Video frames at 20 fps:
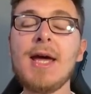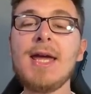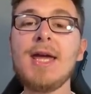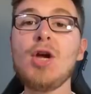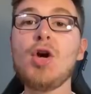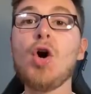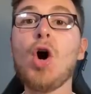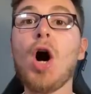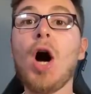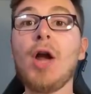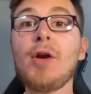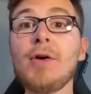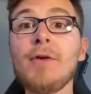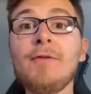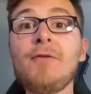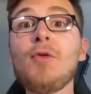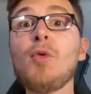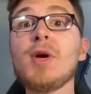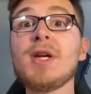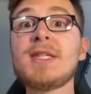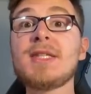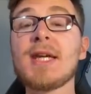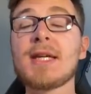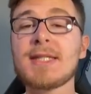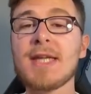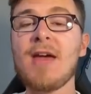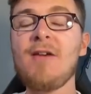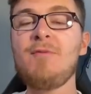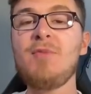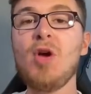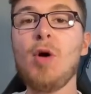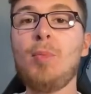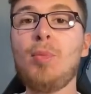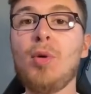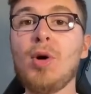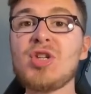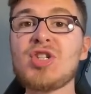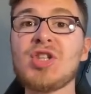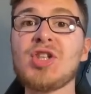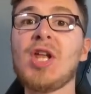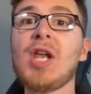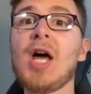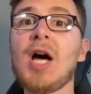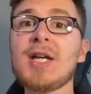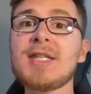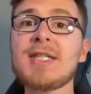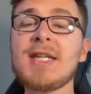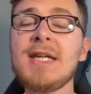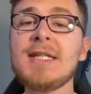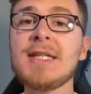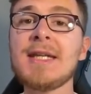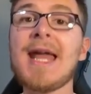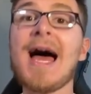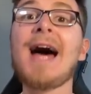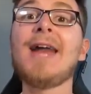He got 146 FPL points in the last season,